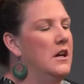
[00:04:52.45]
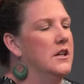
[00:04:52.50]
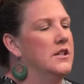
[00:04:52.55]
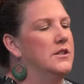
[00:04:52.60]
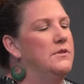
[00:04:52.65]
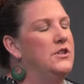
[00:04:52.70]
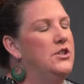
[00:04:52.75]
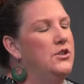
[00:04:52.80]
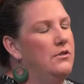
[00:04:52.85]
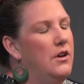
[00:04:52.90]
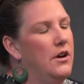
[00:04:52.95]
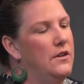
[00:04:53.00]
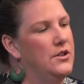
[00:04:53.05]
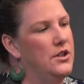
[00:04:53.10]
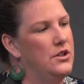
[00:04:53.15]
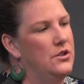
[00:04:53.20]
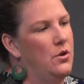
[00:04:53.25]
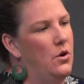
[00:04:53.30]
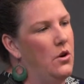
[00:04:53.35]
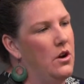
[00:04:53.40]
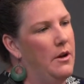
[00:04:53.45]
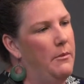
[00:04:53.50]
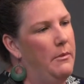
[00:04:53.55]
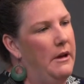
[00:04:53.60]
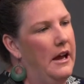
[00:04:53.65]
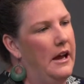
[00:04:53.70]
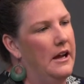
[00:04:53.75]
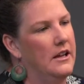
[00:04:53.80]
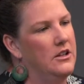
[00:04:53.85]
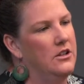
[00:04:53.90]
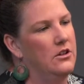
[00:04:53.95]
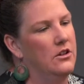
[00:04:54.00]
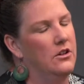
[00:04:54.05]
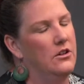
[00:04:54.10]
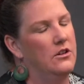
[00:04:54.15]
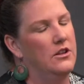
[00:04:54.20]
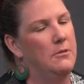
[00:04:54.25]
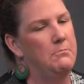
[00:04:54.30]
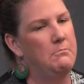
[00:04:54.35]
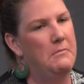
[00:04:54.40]
So we do often talk about, you
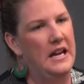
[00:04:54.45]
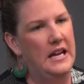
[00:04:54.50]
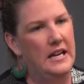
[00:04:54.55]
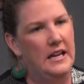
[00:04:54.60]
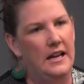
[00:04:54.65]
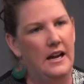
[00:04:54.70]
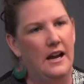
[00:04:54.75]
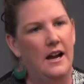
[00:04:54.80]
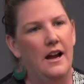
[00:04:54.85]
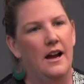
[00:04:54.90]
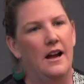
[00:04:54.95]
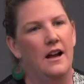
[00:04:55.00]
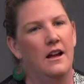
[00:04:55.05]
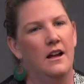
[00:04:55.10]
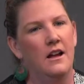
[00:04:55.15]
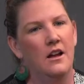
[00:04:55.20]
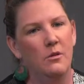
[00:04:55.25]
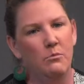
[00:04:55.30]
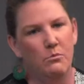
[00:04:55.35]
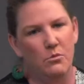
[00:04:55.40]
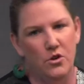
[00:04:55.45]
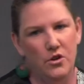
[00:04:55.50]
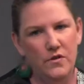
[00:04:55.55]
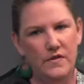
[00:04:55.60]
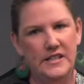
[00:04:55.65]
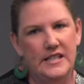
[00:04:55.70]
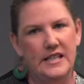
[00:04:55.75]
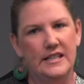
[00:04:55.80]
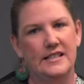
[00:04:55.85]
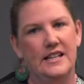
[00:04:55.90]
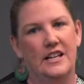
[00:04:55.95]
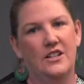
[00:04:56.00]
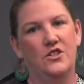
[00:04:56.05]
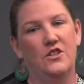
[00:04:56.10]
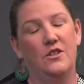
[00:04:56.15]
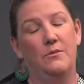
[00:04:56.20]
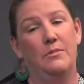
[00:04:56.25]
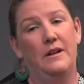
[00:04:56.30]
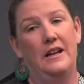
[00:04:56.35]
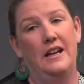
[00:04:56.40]
know, the media movies,
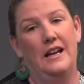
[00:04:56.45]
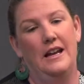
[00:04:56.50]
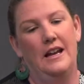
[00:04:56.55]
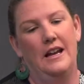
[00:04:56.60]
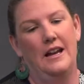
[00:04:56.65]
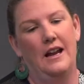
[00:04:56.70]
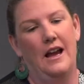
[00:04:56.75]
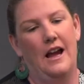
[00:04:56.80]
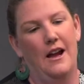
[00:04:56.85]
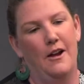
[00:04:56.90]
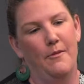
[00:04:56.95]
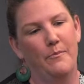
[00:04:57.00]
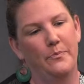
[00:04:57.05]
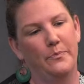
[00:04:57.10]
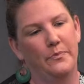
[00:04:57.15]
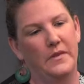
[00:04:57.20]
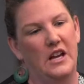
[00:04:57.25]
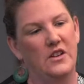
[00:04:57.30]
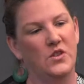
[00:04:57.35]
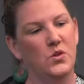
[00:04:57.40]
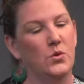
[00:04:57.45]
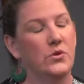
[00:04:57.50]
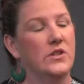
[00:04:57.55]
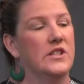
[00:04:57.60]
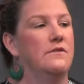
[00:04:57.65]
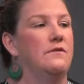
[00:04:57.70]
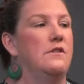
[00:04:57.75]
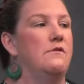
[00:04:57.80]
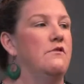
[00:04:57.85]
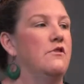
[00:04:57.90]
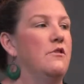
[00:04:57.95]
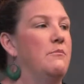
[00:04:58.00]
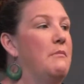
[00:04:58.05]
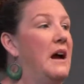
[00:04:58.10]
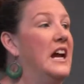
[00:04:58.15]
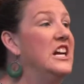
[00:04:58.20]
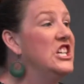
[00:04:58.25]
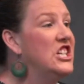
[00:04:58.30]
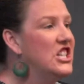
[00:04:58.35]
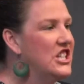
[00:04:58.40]
etc., being a source of
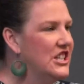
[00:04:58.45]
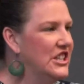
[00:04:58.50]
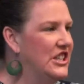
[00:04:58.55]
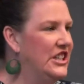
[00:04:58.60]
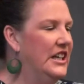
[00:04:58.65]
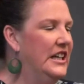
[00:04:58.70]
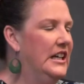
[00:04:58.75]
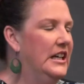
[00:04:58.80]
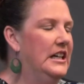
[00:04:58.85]
information